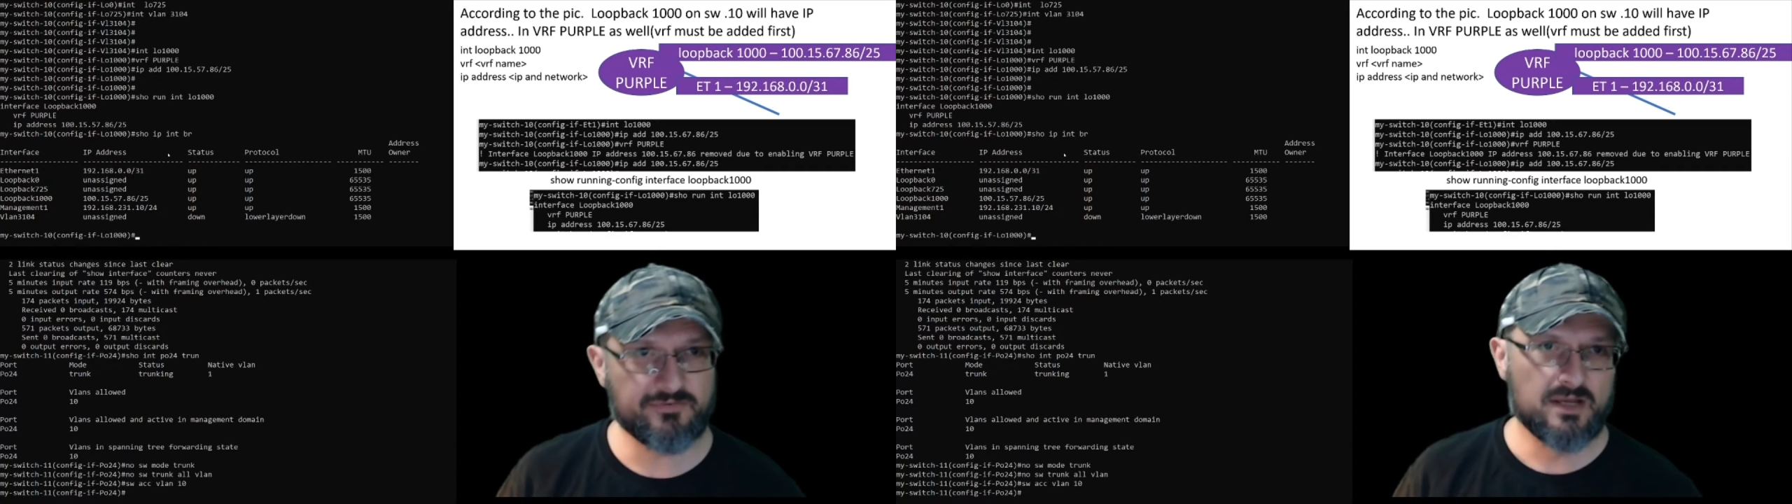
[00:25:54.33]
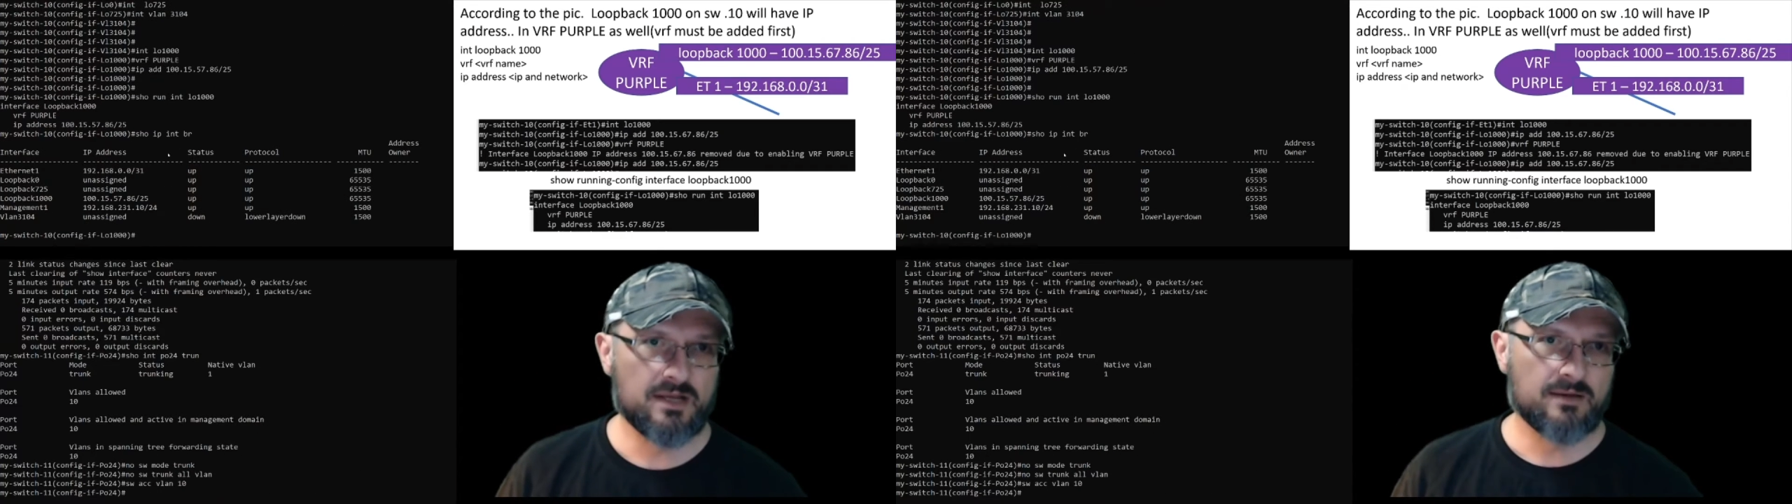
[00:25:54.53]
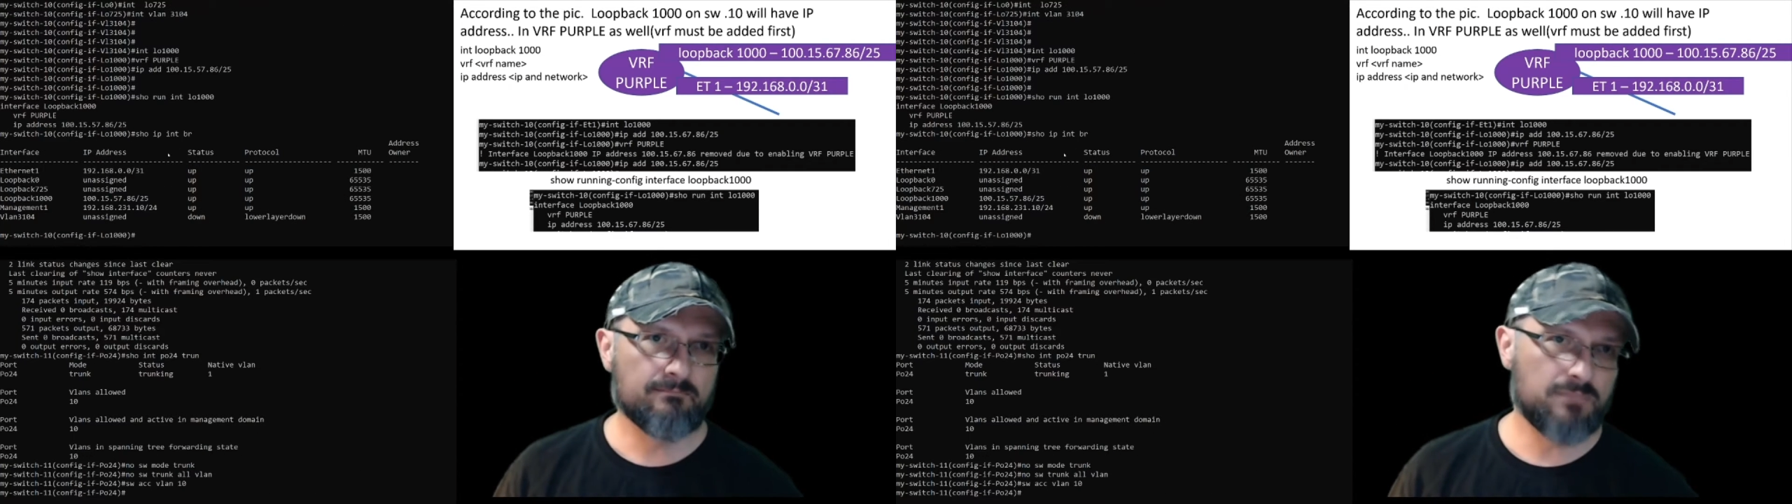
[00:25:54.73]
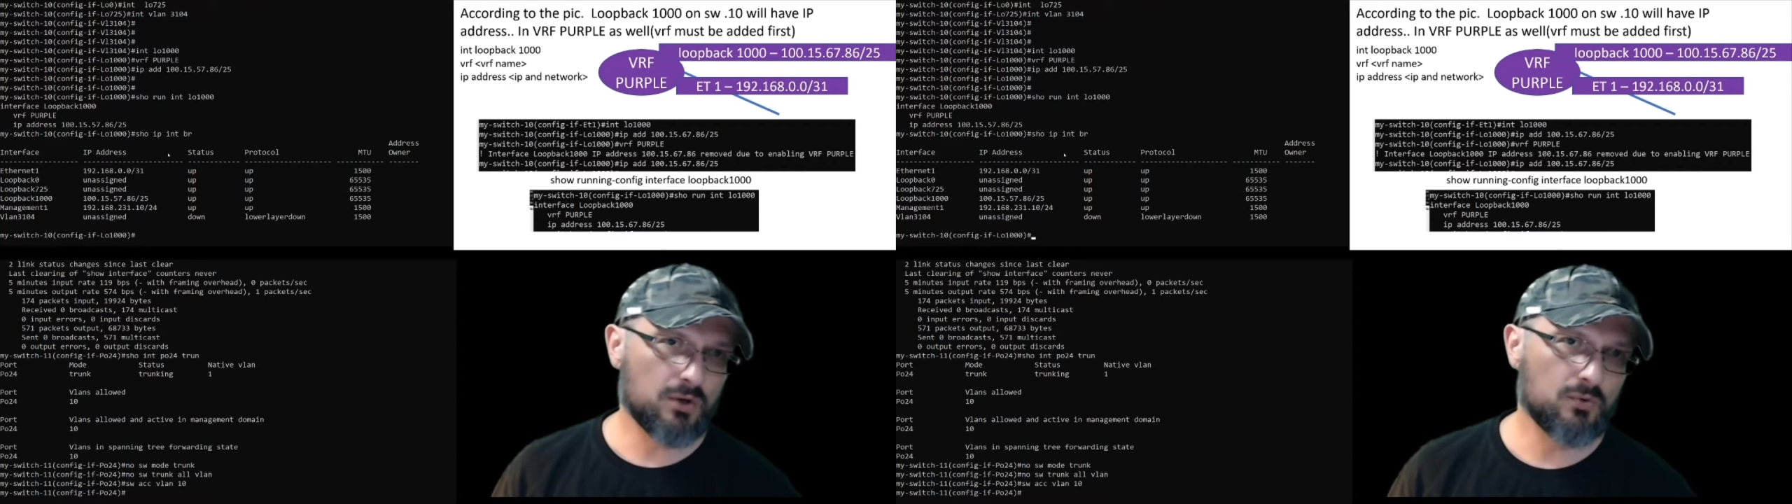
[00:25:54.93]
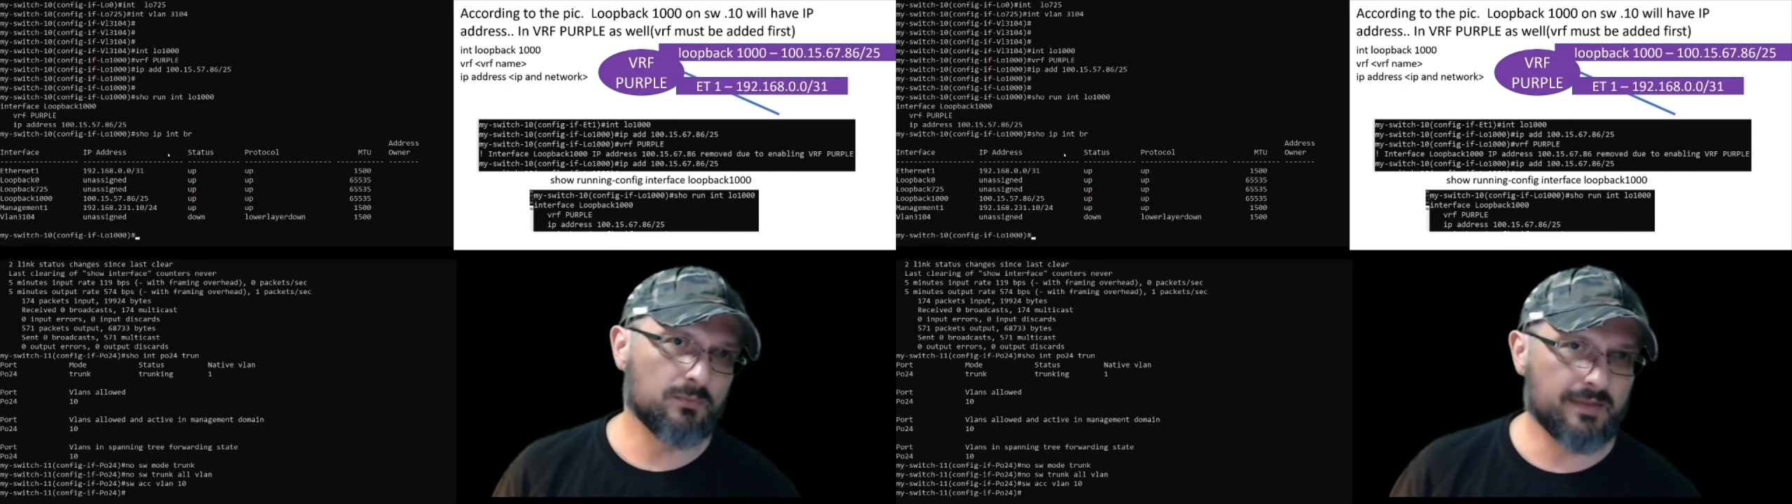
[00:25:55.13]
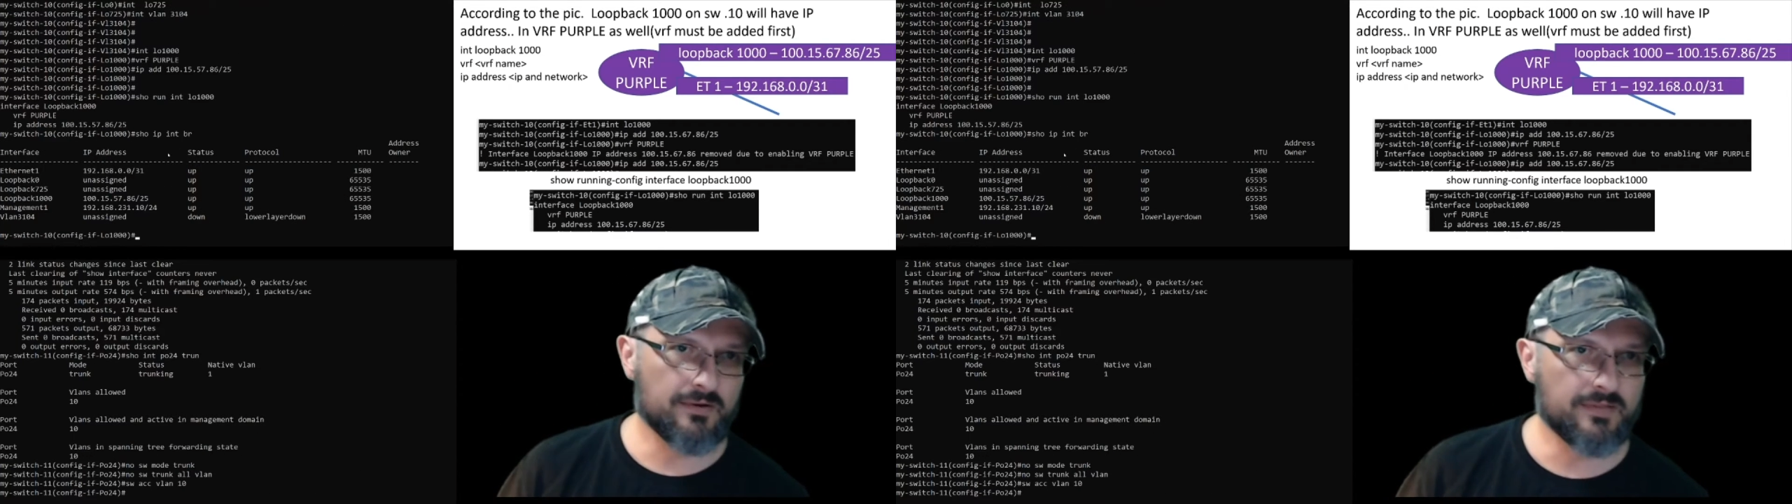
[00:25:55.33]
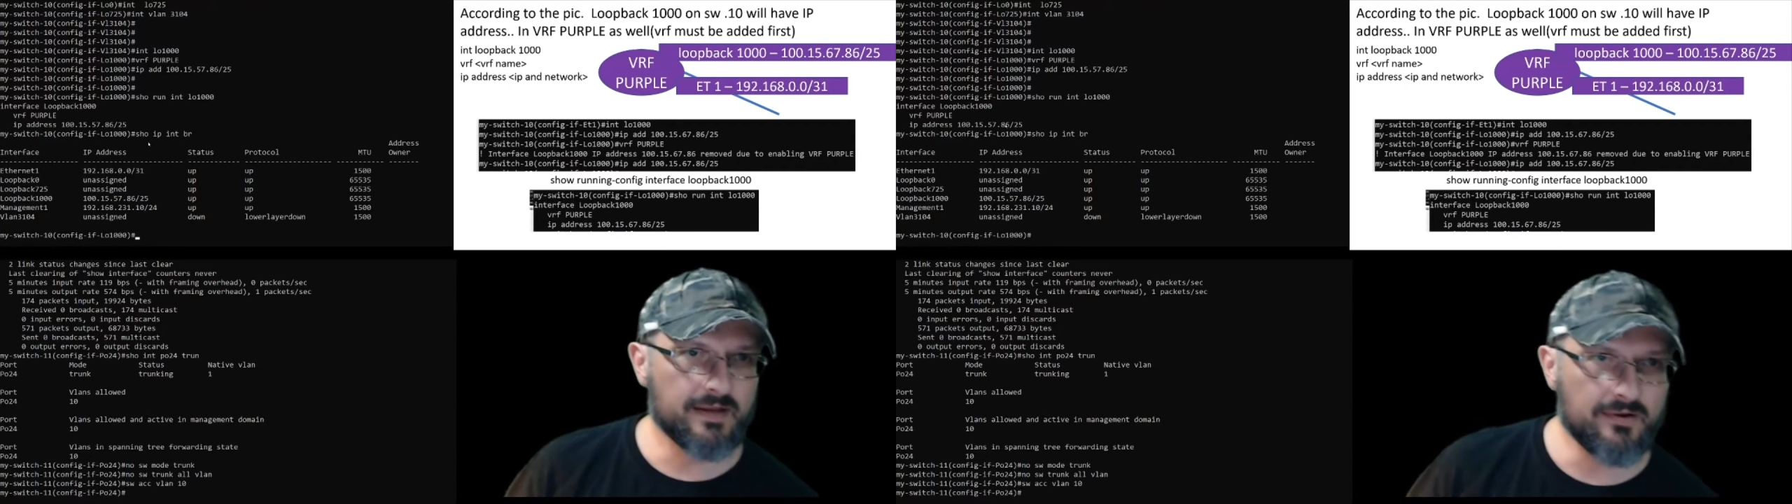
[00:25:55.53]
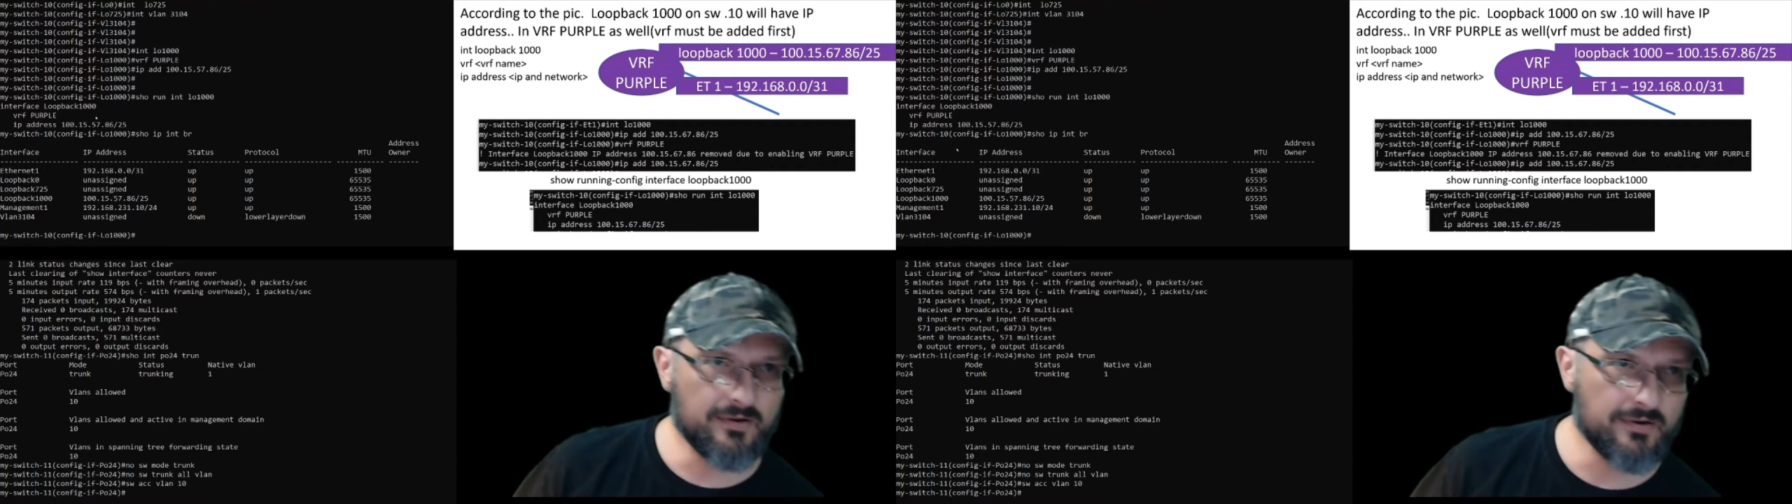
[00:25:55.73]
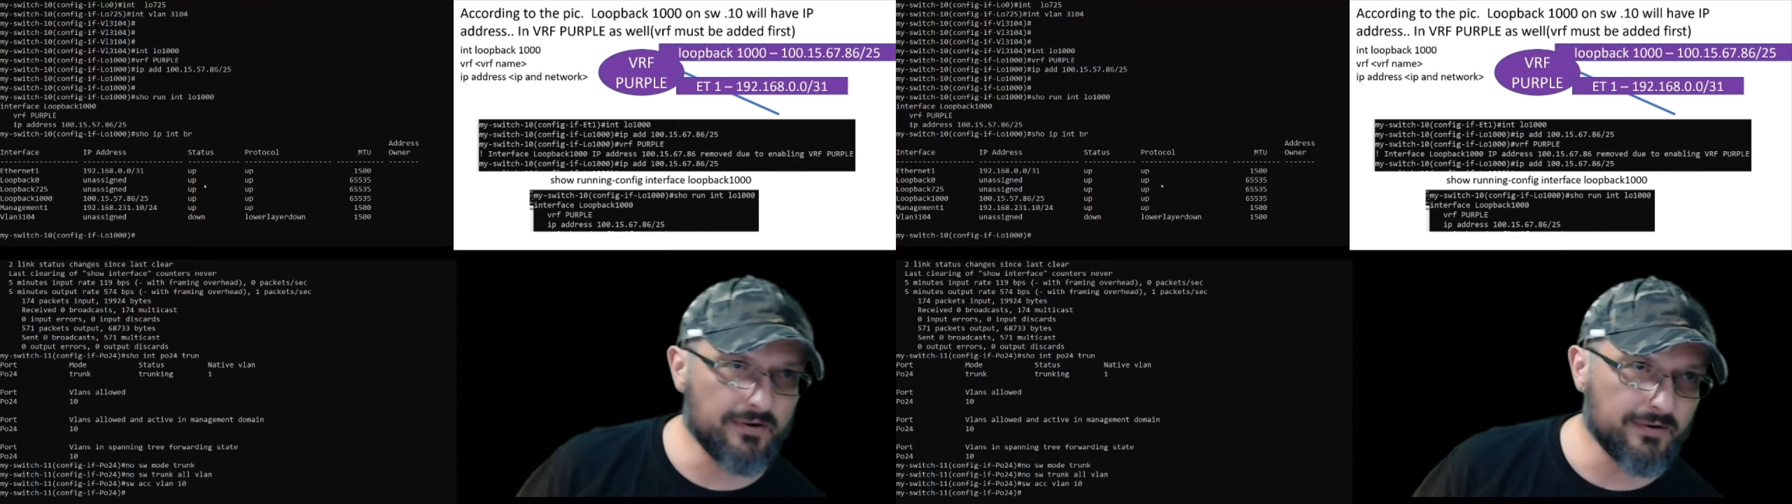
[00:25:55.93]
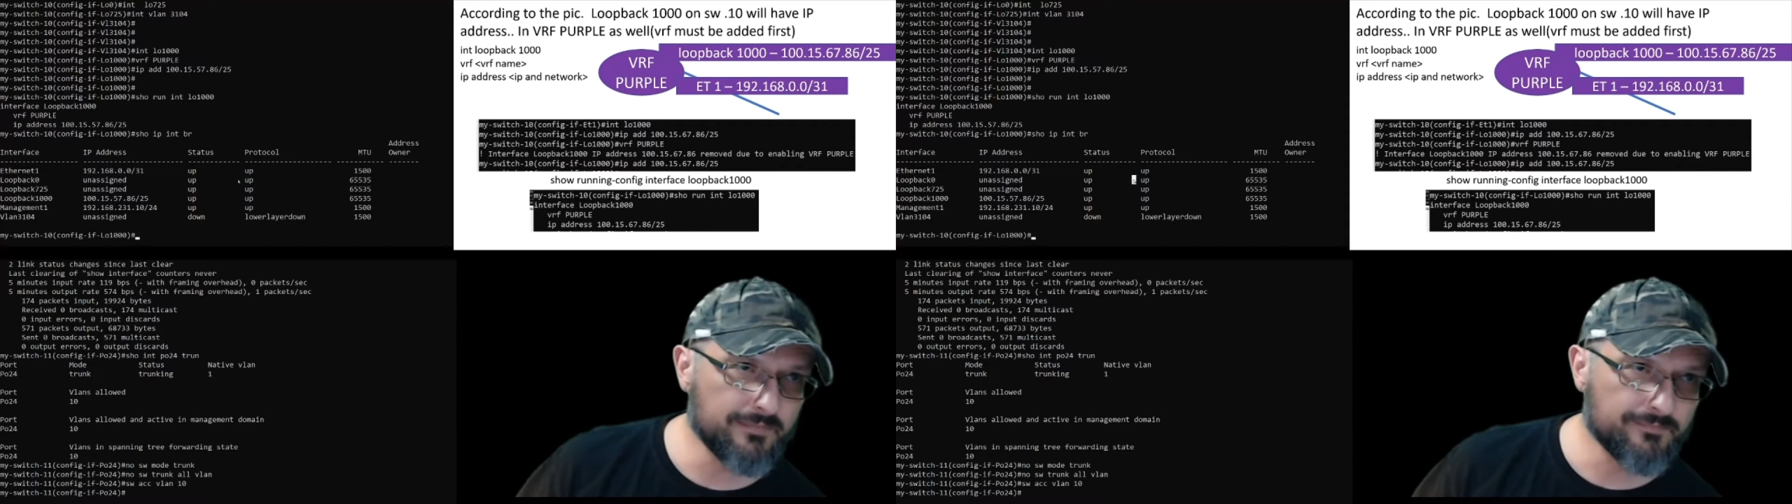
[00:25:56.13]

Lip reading: Boom, there they are.